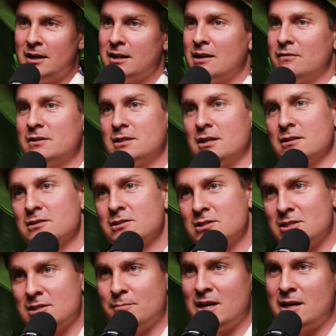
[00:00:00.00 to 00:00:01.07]
They haven't touched
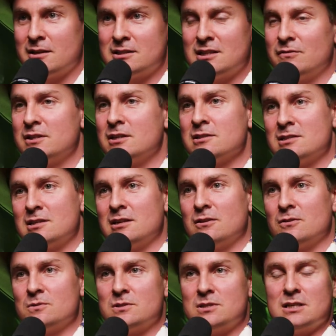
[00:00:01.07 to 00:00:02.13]
somatics. They haven't touched any of
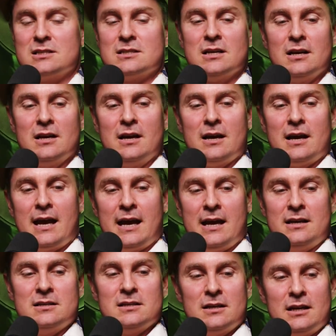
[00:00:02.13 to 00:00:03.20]
those things.
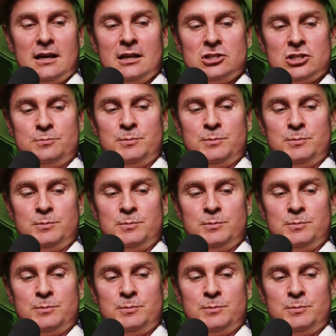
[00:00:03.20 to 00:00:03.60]
And it just